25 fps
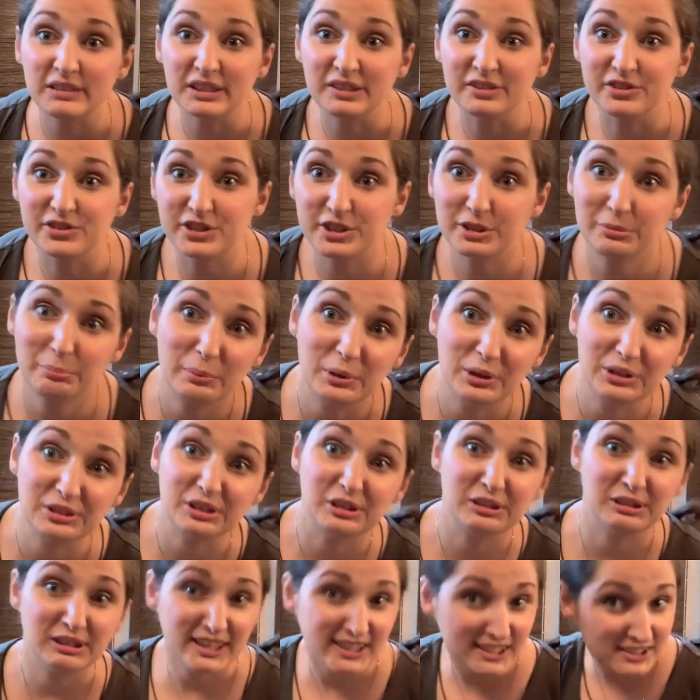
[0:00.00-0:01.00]
and just put the
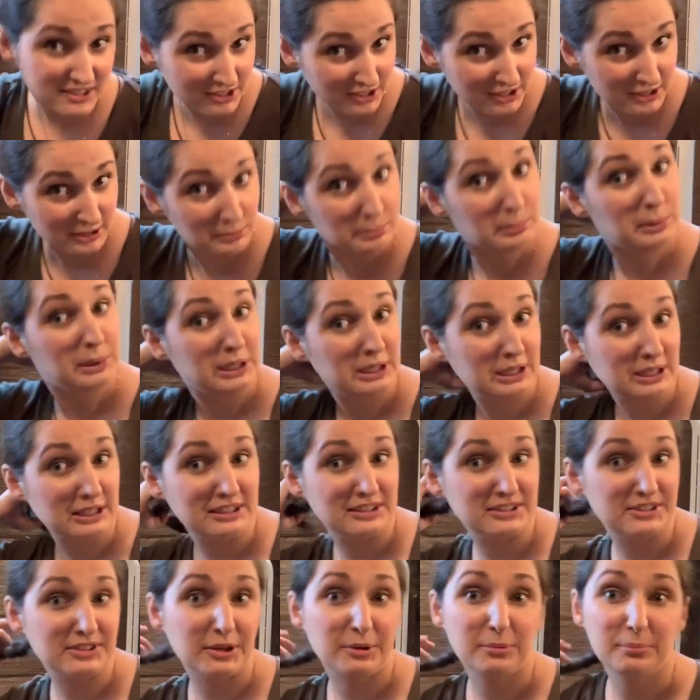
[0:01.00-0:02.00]
lights on
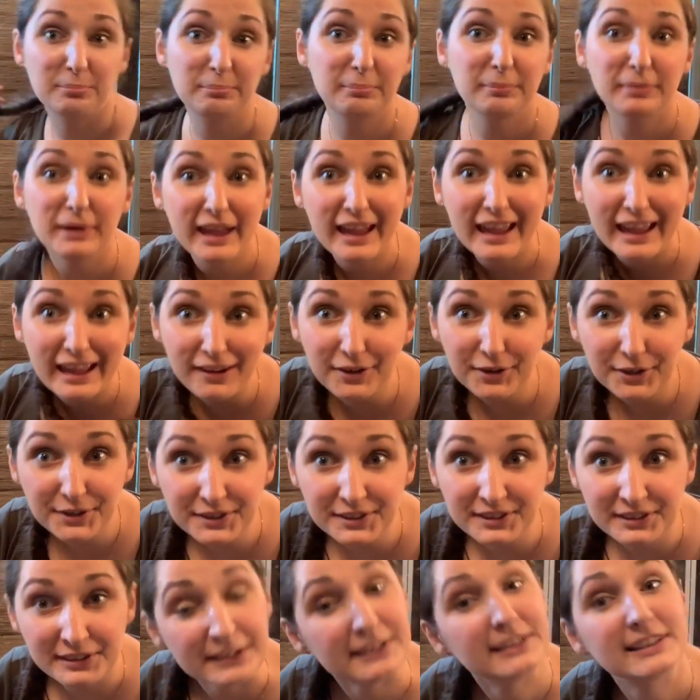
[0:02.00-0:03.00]
because
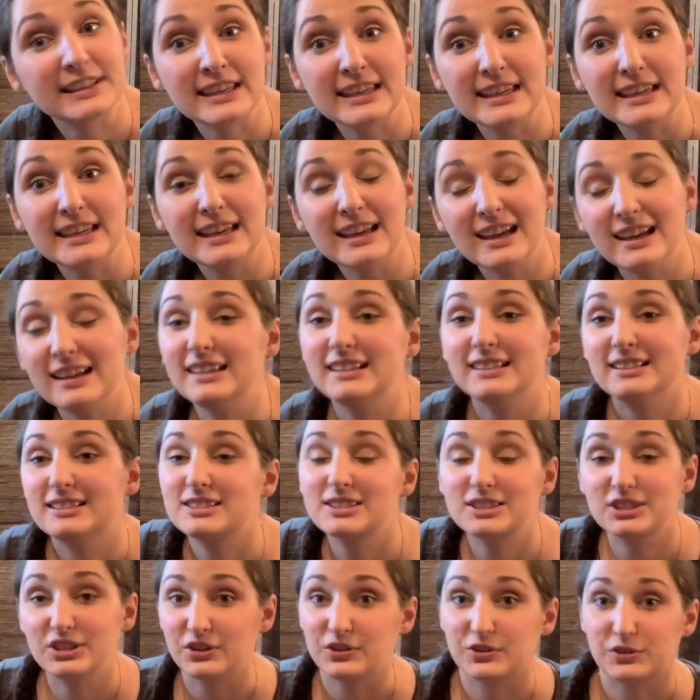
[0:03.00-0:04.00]
apparently it's
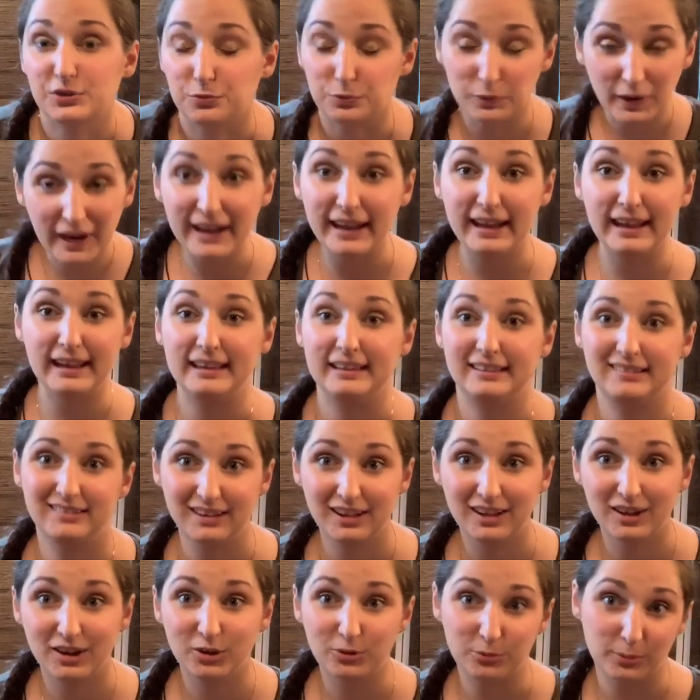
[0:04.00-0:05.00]
gonna rain
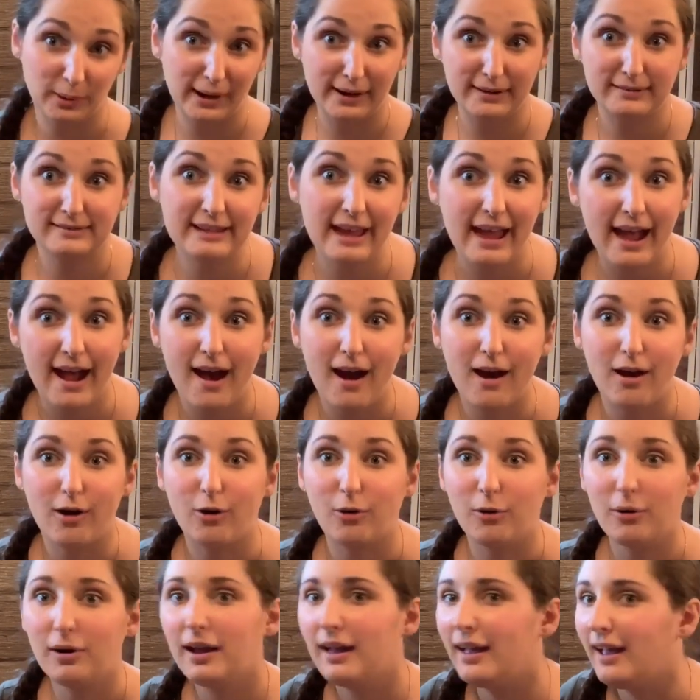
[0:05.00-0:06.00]
right
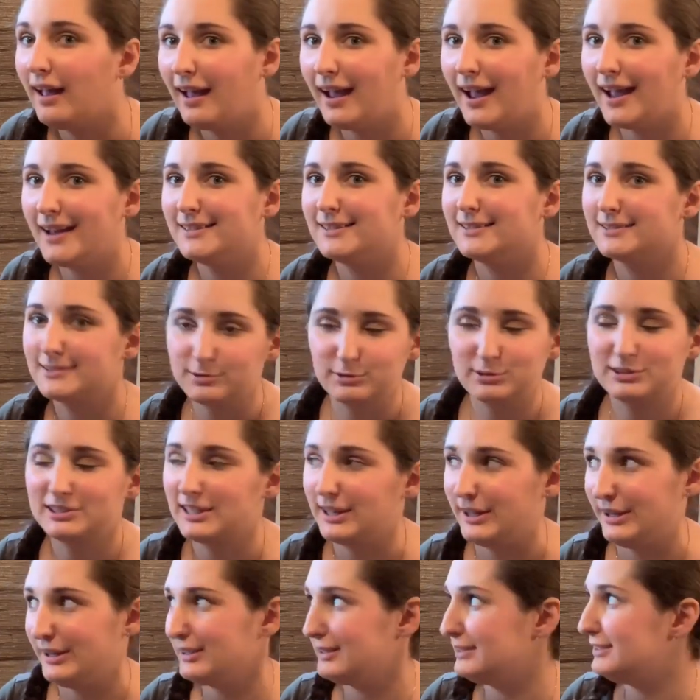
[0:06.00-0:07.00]
now. And it was
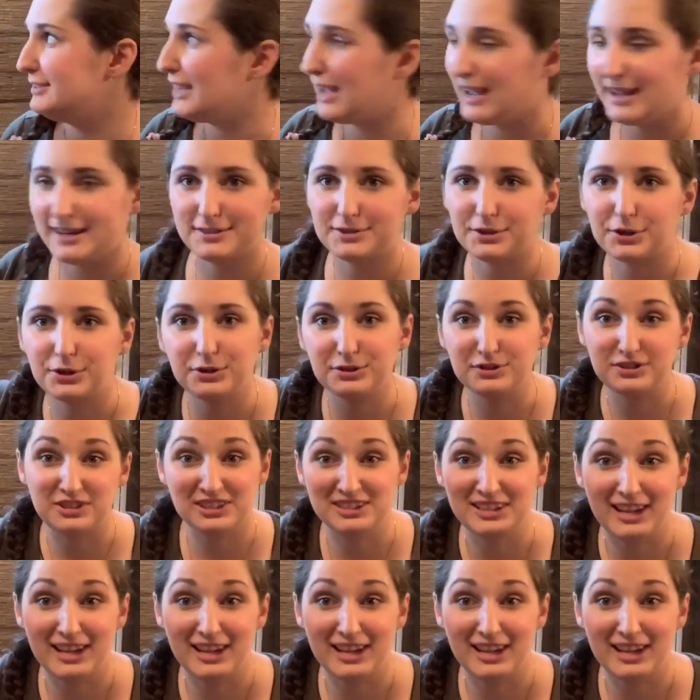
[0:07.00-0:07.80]
like day turned to